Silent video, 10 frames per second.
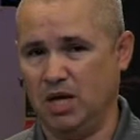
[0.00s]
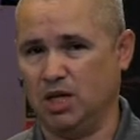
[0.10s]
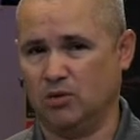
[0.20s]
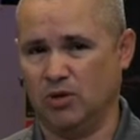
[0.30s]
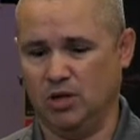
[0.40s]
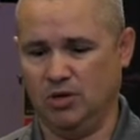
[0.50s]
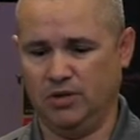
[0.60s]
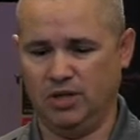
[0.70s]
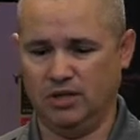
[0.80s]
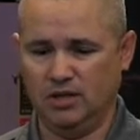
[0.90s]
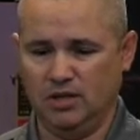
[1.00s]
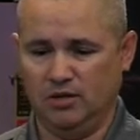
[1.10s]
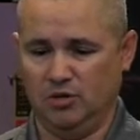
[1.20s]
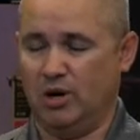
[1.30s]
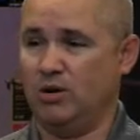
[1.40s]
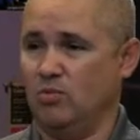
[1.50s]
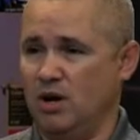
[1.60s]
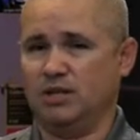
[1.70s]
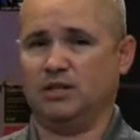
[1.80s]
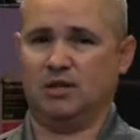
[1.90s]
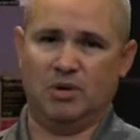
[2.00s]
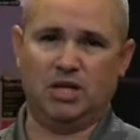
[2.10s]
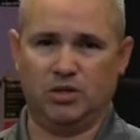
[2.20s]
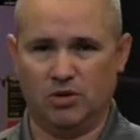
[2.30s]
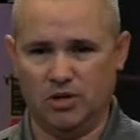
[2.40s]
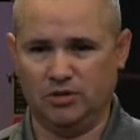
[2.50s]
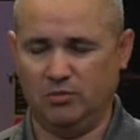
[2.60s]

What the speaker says: your own, and you might want to make your own.